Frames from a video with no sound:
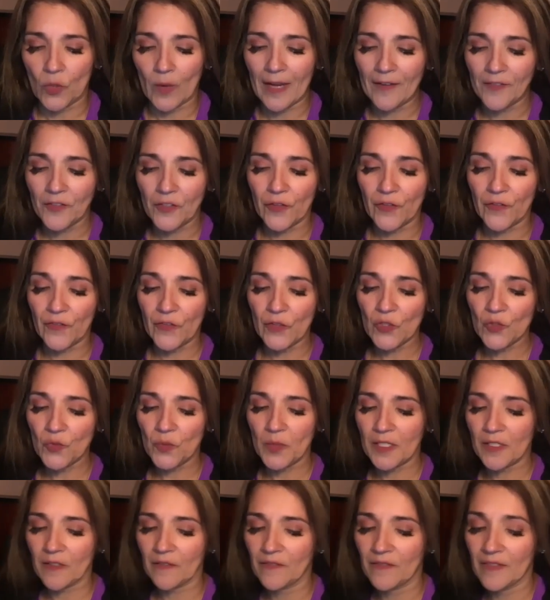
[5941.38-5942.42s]
after the first
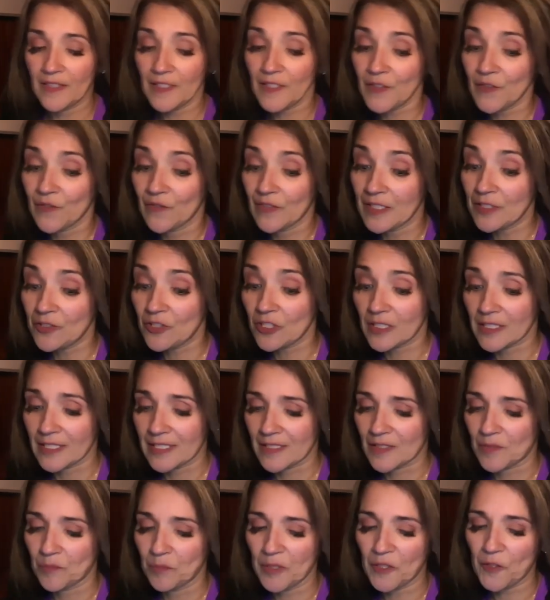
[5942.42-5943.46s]
week of this
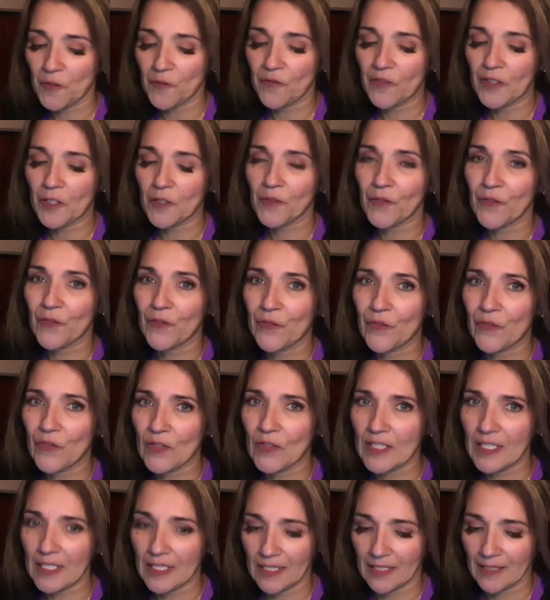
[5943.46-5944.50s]
vigilance, Bill felt
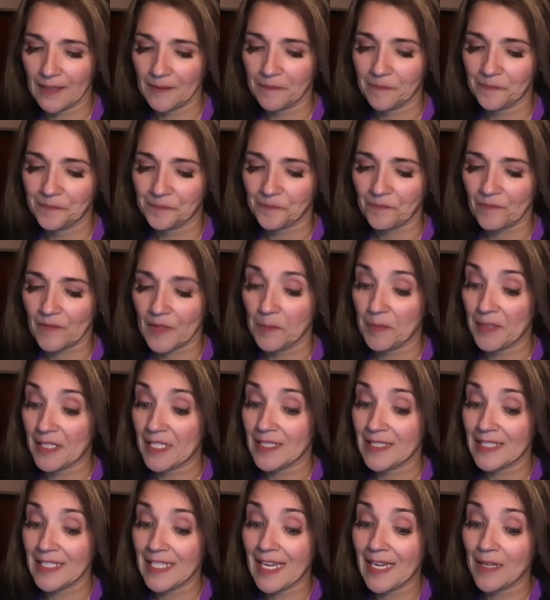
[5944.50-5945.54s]
free
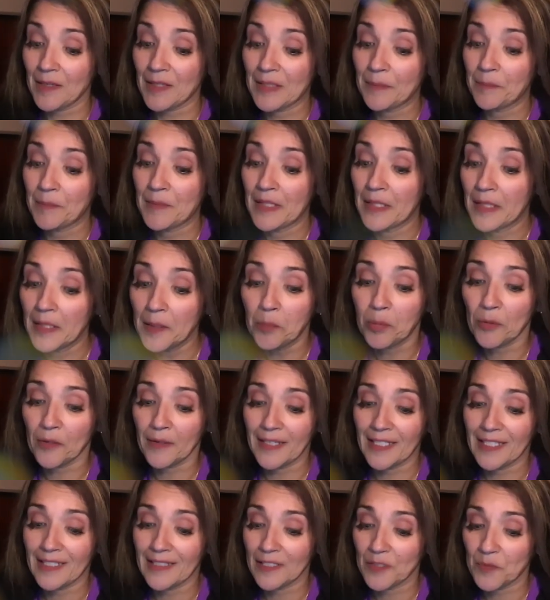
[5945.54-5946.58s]
because he had
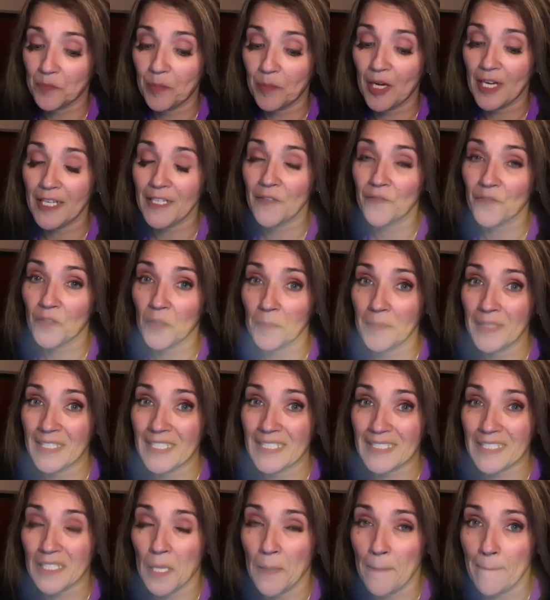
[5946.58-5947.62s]
liberated his body from
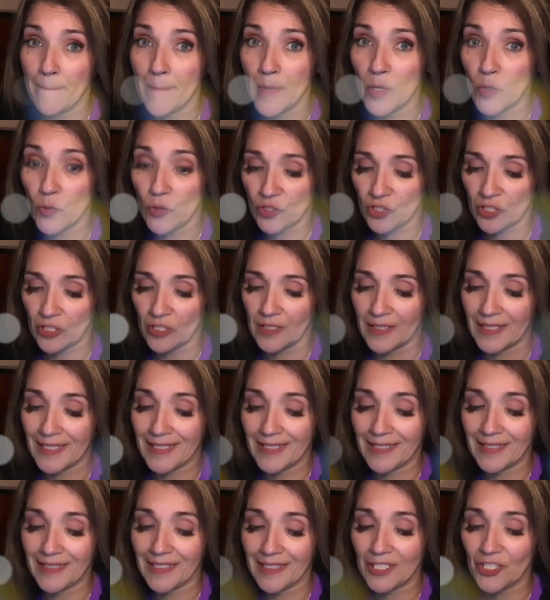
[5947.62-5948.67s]
its emotional
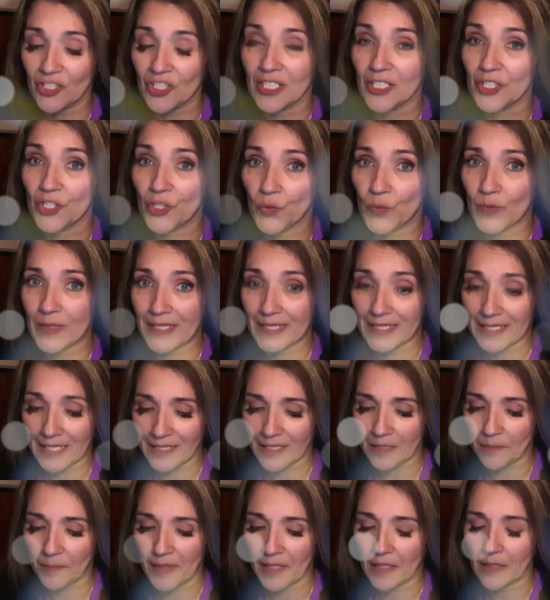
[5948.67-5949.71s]
addiction to
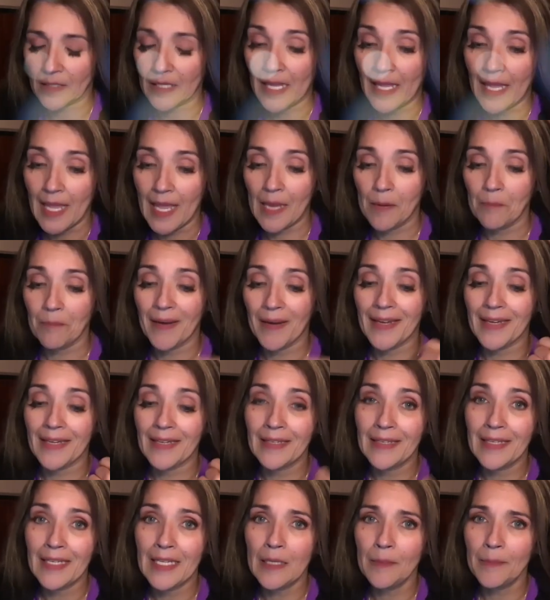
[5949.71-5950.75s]
resentment and by
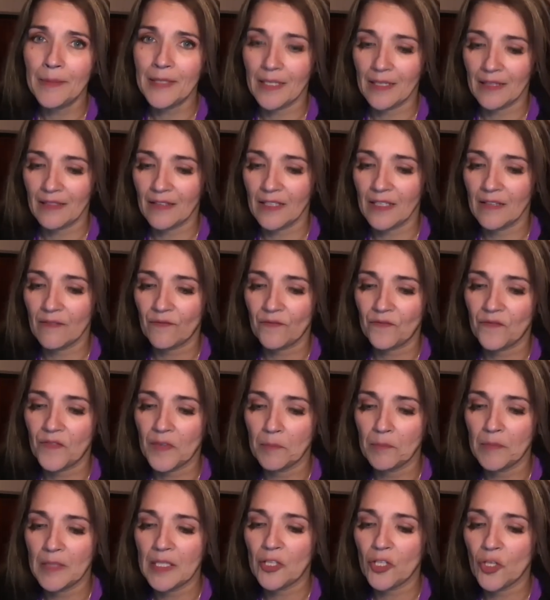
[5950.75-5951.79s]
inhibiting the
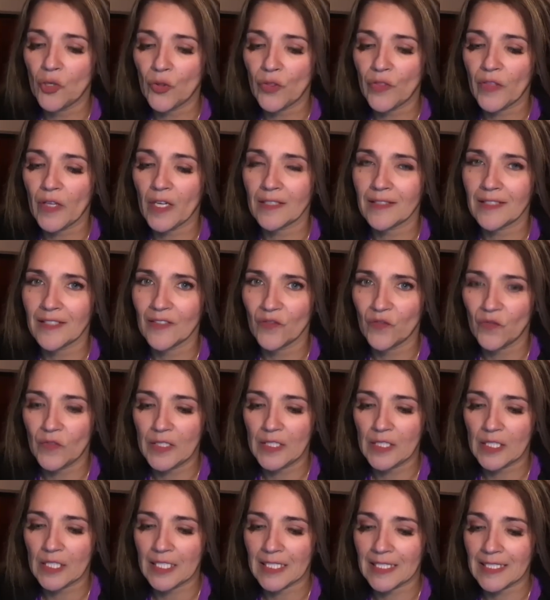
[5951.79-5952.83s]
familiar thoughts and
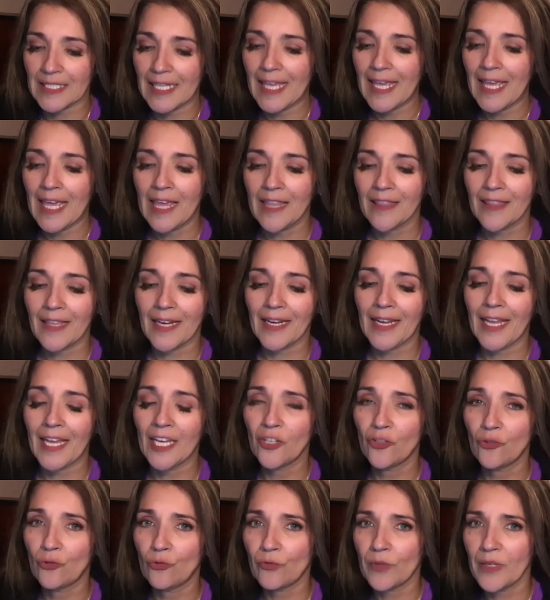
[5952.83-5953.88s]
feelings that
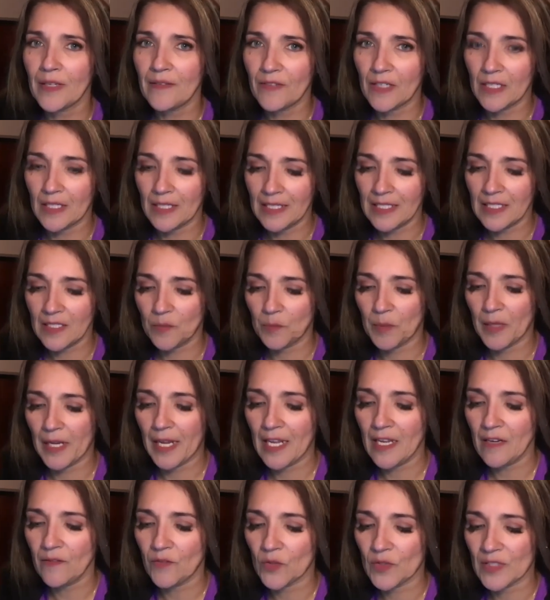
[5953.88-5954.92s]
had driven his
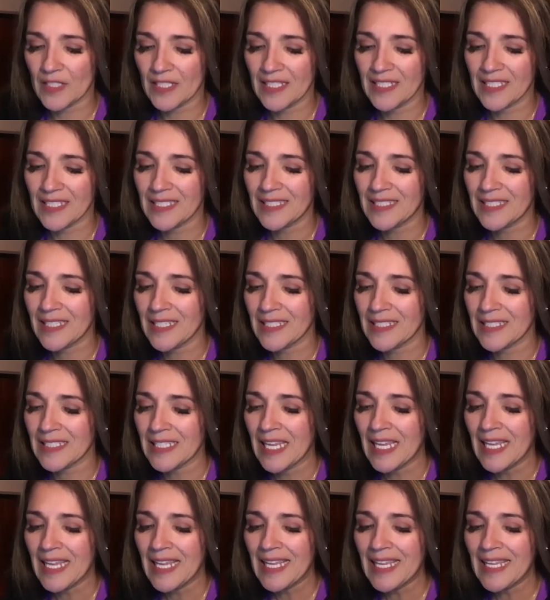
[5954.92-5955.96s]
behaviors in a sense
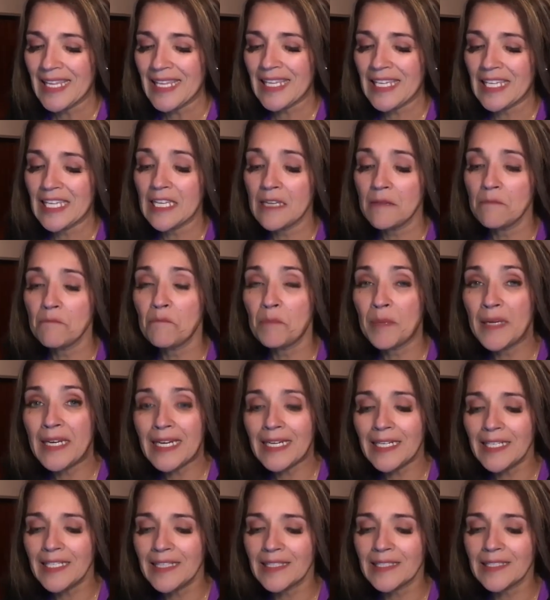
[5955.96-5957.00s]
he
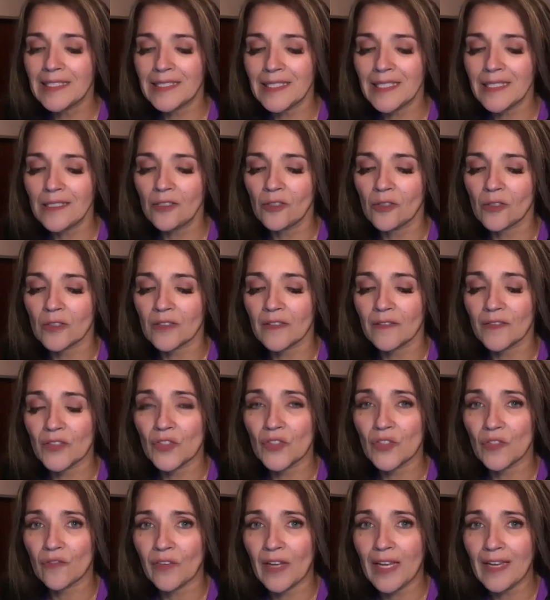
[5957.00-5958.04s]
impeded the signals of the
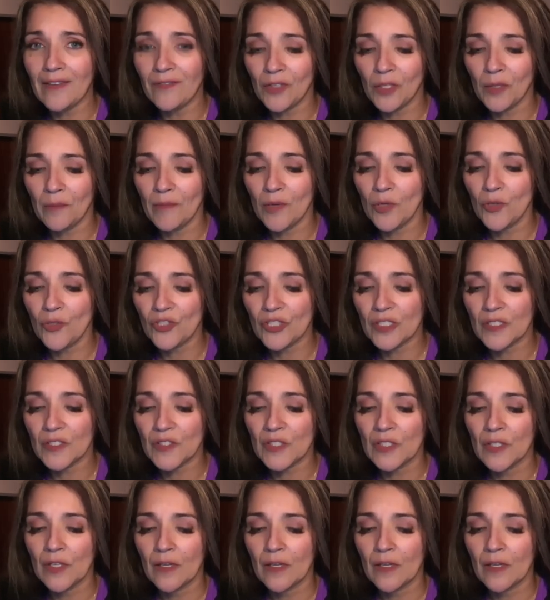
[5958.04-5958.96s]
survival emotions